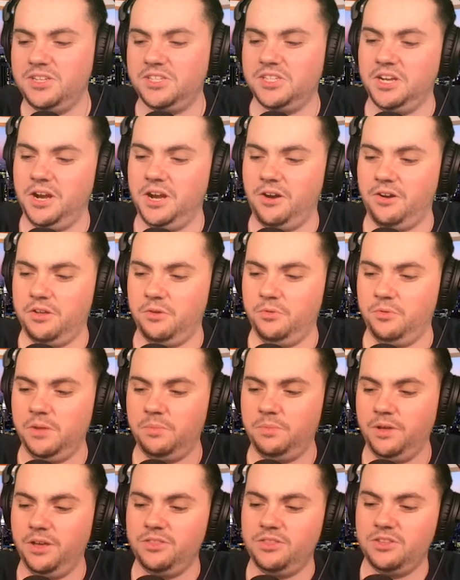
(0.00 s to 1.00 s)
scenario when he
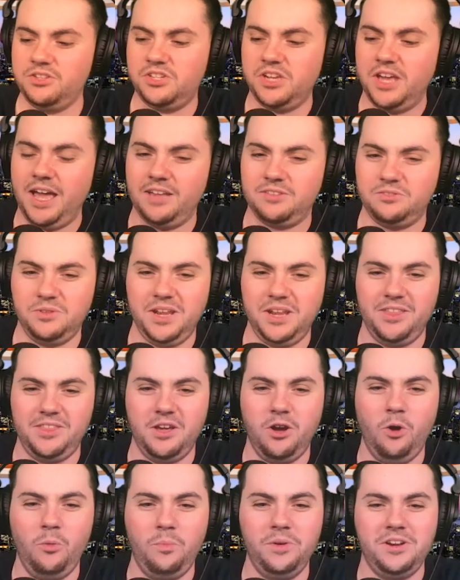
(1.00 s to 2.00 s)
played the Jags when he had the
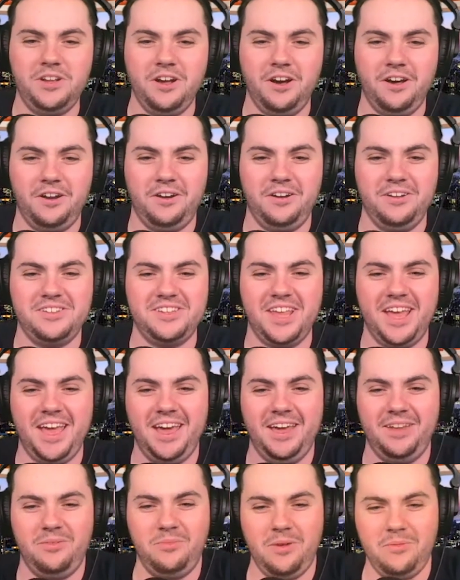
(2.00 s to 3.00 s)
open cut on his
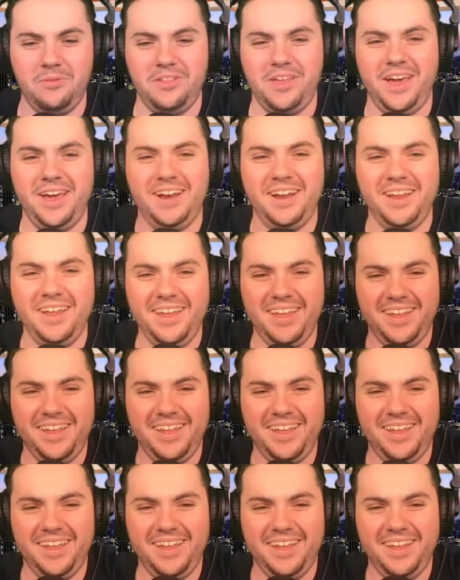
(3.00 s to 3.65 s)
hand. Remember that?